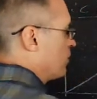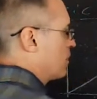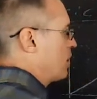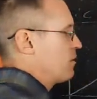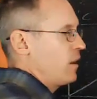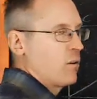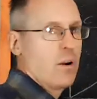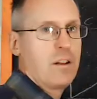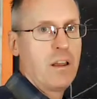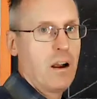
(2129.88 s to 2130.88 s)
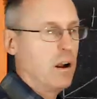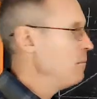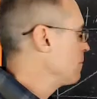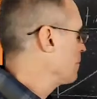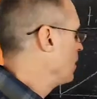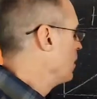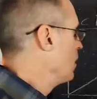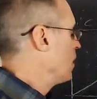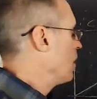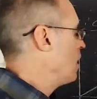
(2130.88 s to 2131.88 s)
looking thing right there,
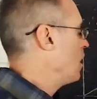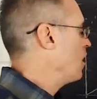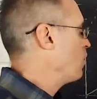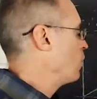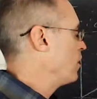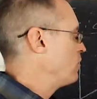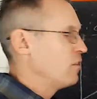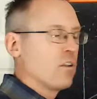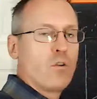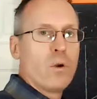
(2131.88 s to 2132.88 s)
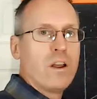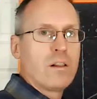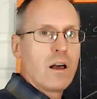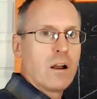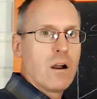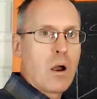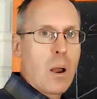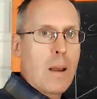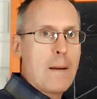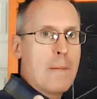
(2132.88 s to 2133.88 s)
which is the Greek letter
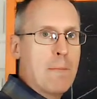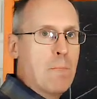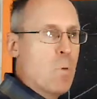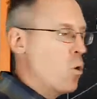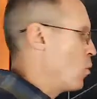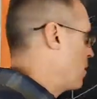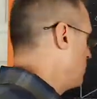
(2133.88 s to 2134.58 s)
mu.